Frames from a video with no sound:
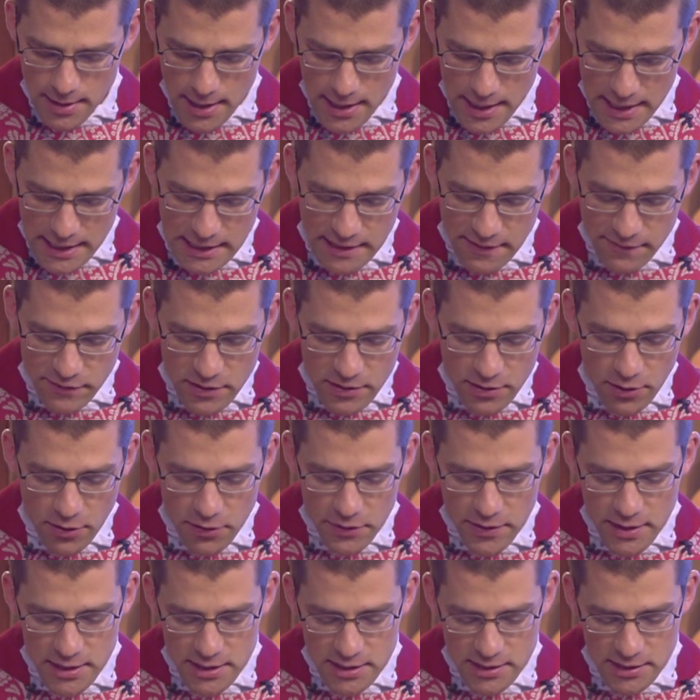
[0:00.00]
And even though
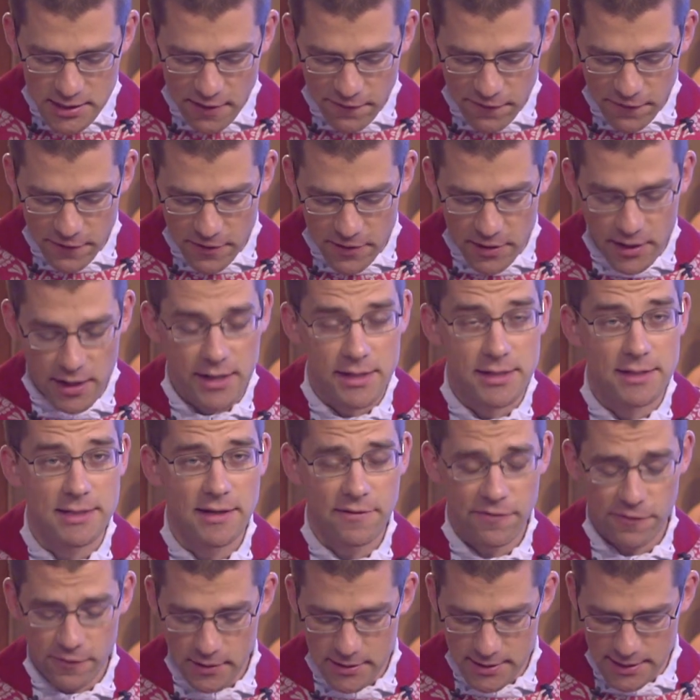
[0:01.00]
they suffered on
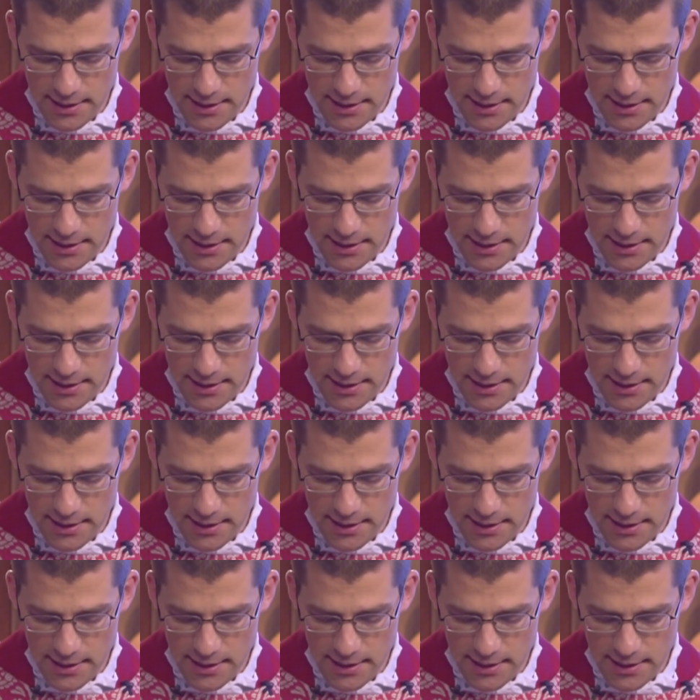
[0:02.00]
different